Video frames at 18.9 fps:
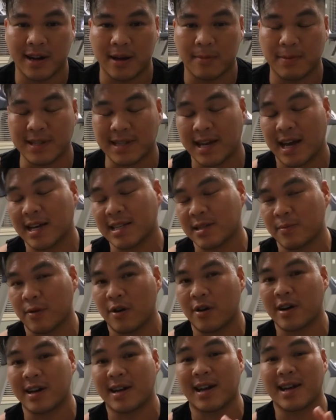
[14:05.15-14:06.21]
potassium
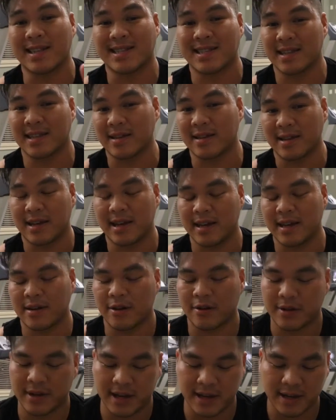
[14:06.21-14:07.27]
arginine silicate,
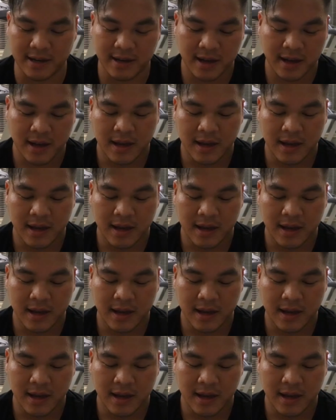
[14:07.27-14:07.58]
okay?